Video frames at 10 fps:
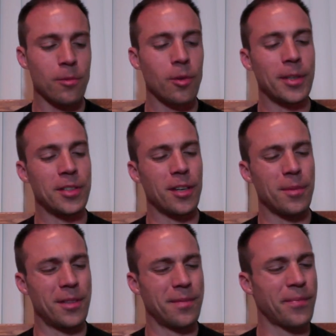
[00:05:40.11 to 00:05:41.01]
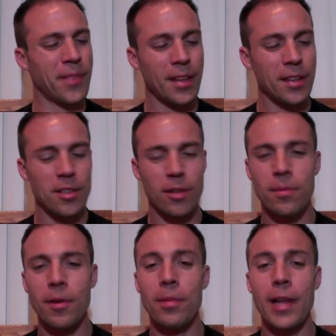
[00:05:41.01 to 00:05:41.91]
What am I talking about? These
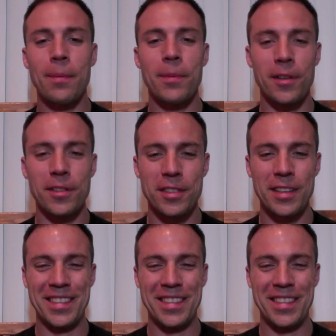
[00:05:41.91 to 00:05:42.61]
aren't blackberries.